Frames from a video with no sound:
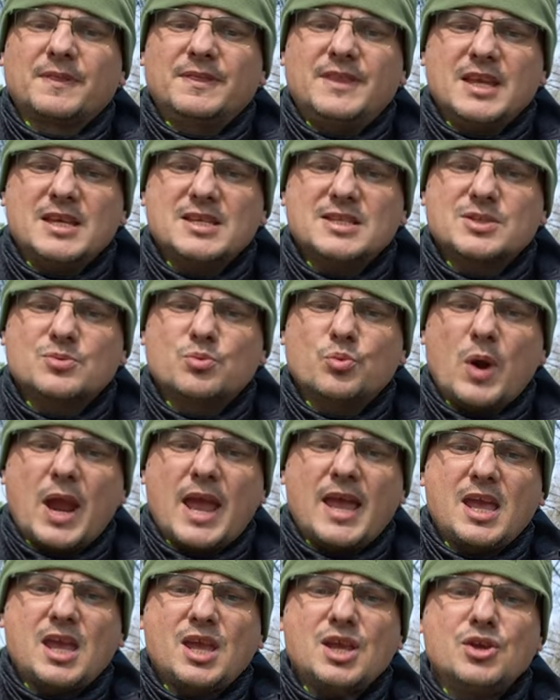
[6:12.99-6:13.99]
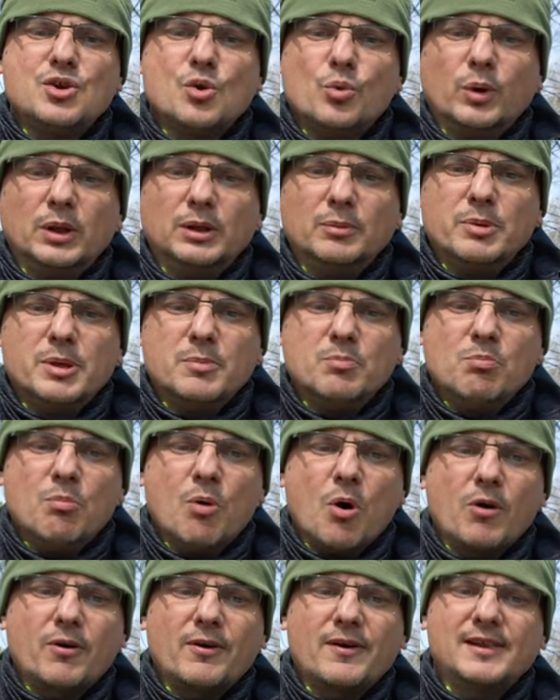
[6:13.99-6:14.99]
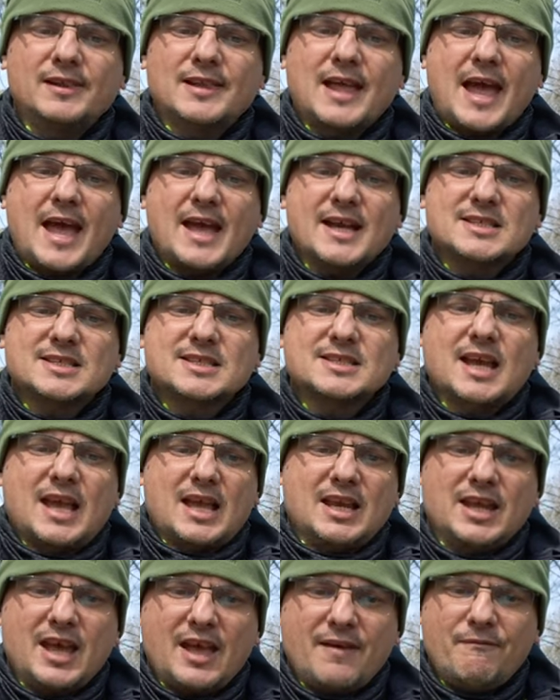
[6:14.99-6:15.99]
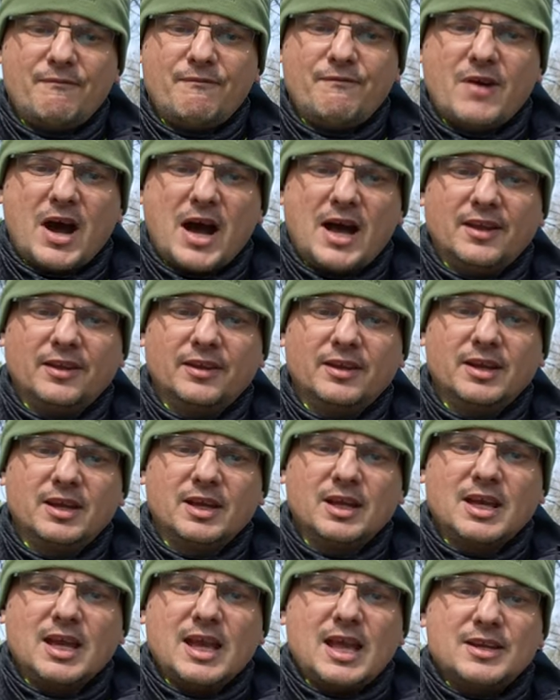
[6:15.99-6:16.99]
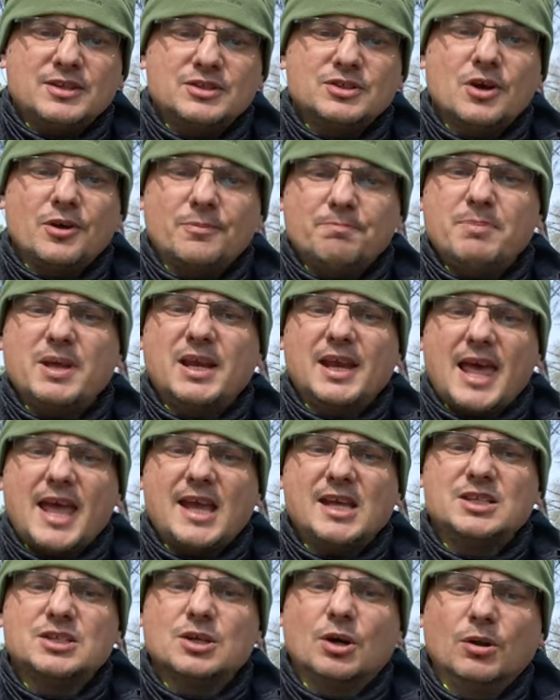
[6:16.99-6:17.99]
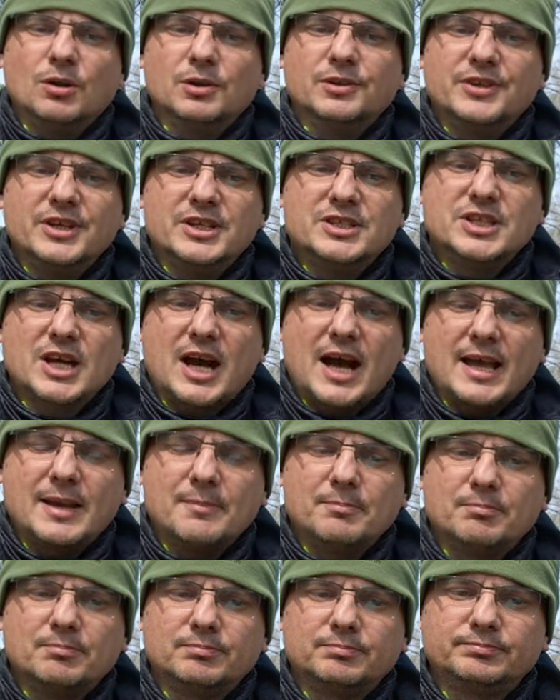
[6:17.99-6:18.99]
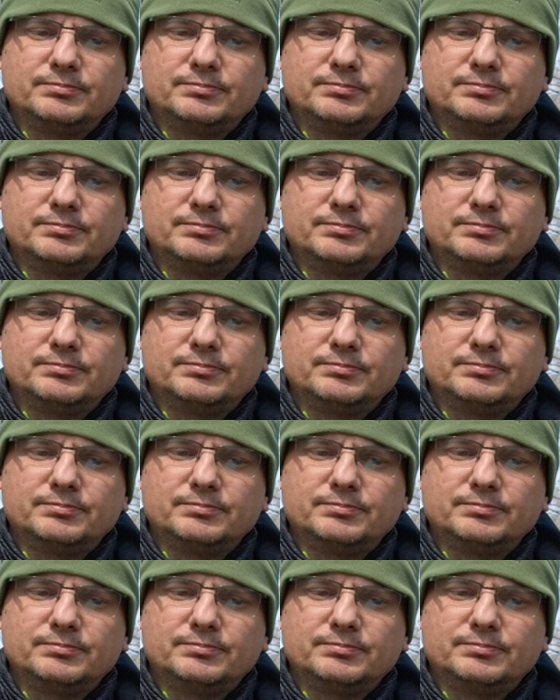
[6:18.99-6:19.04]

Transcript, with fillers: This way you will be more relaxed and have fun, and not be late all the time.